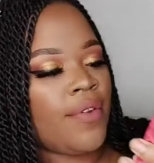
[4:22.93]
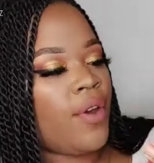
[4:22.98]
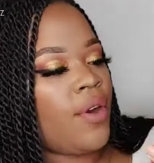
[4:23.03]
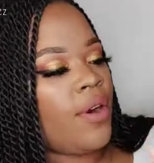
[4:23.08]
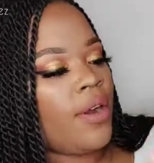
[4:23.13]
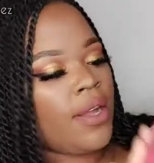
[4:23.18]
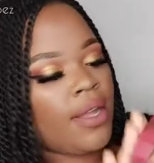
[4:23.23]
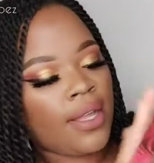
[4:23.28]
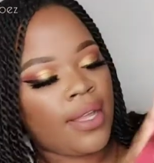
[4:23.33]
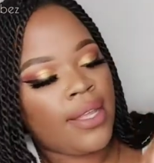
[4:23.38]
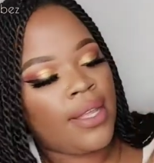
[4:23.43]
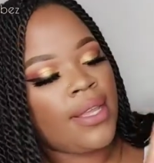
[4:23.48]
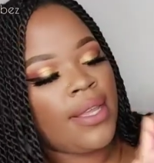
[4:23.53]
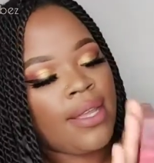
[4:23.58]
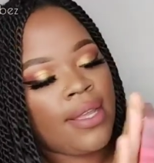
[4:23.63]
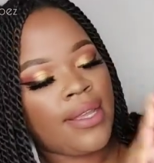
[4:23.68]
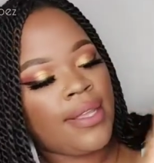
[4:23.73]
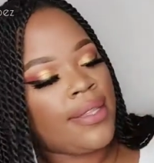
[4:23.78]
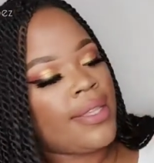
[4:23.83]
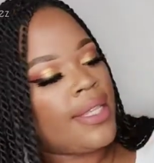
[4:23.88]
got
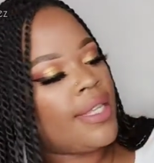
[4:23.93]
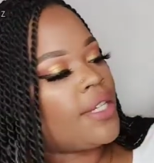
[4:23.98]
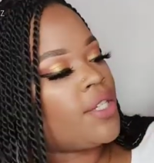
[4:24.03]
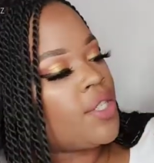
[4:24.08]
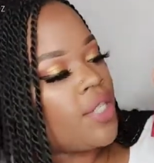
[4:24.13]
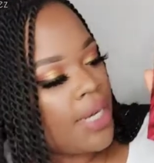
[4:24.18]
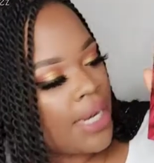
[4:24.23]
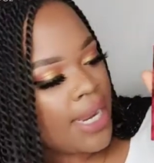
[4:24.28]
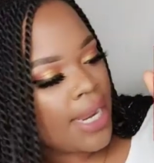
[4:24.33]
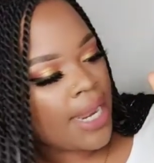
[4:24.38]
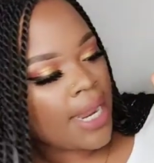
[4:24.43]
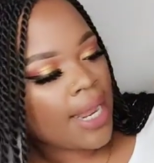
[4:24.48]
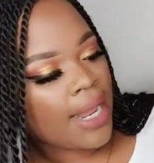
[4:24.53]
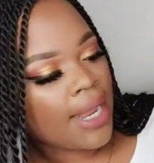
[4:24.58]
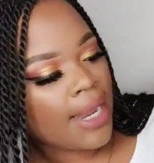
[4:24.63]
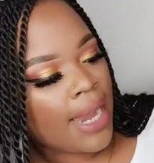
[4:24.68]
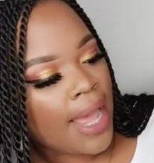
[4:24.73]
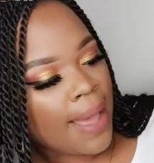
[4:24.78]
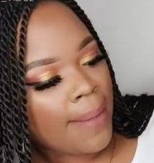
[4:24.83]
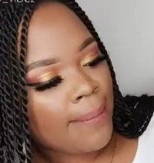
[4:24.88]
the
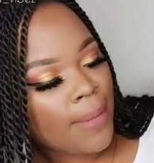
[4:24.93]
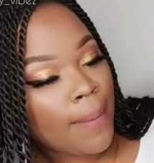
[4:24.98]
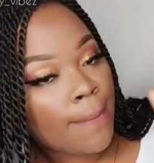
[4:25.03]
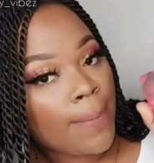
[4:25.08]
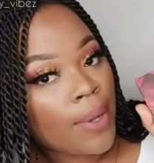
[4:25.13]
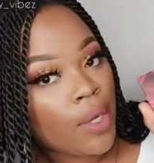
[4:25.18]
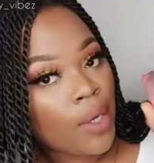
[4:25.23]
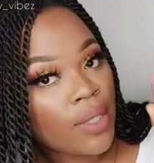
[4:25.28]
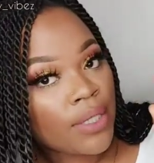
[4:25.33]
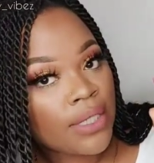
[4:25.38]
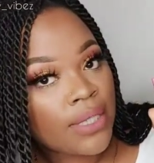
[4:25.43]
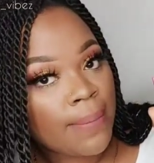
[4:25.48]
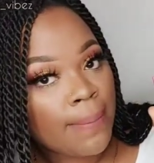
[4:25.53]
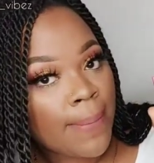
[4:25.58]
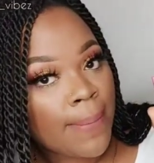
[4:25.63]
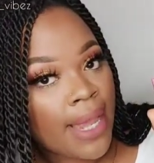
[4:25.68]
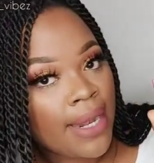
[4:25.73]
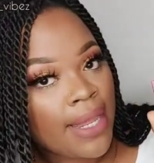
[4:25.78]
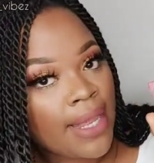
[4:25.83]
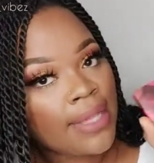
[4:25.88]
SHEGLAM Blossom
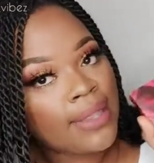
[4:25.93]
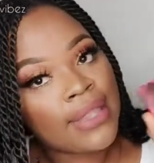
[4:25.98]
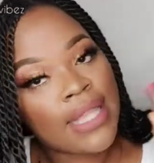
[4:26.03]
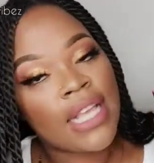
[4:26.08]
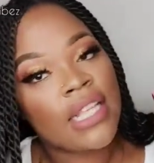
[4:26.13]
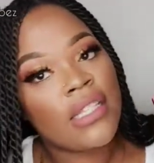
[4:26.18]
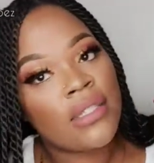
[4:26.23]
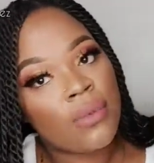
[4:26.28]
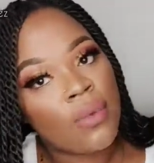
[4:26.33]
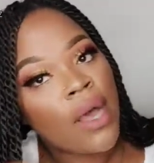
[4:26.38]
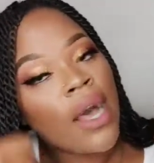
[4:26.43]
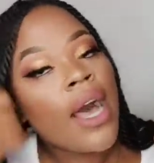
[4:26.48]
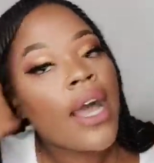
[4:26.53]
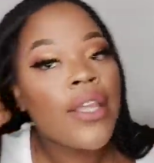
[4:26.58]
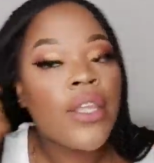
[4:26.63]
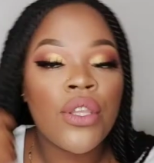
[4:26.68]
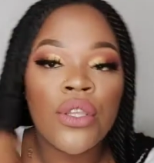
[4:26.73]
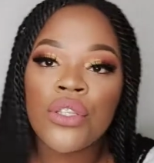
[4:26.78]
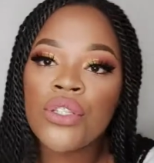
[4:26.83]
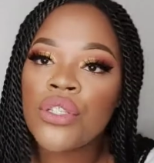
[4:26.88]
palette. That's what I
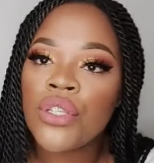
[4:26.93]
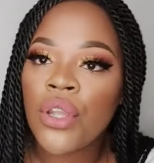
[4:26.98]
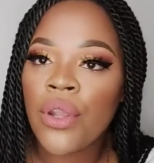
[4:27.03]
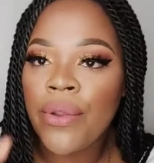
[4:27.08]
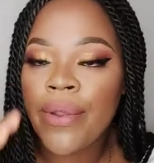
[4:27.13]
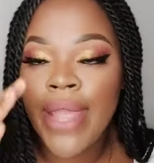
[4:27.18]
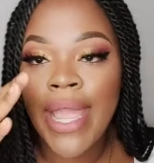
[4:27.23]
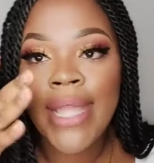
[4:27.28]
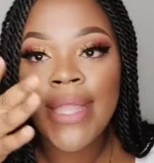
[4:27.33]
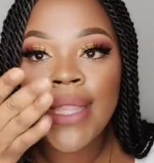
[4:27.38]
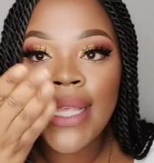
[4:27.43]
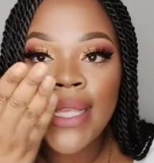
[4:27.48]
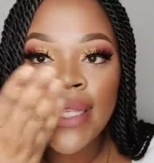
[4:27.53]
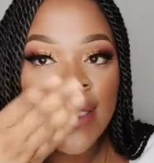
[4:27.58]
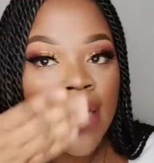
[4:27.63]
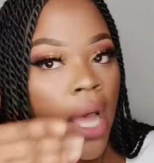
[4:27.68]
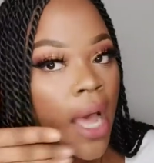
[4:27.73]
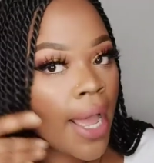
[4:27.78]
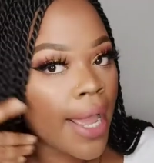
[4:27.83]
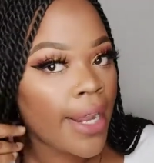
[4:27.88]
used to create
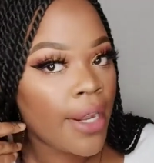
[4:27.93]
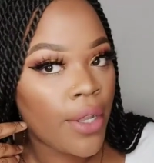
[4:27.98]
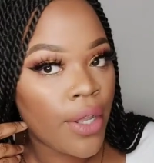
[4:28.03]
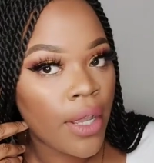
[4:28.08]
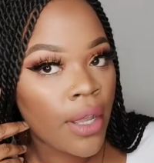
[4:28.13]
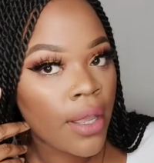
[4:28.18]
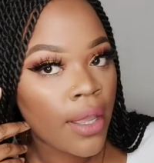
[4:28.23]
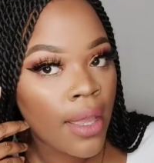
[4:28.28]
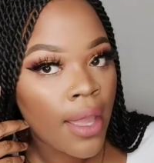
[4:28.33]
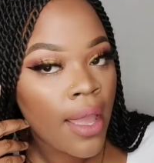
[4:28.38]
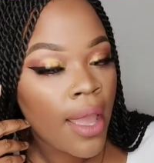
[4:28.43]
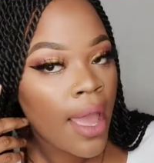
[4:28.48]
this eye look.